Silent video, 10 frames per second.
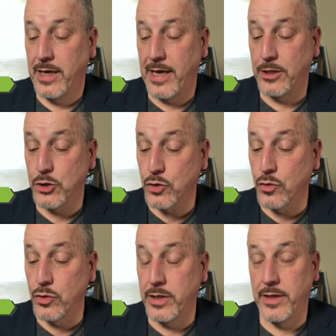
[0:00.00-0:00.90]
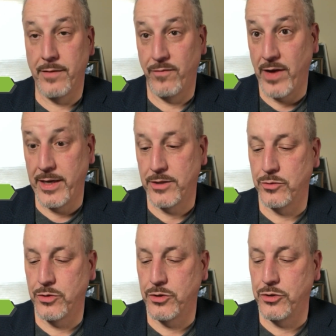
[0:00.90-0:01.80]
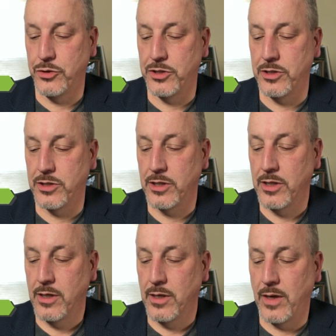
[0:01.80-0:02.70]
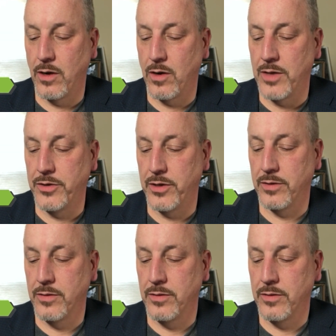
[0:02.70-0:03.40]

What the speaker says: and the scrutiny that financial institutions are under.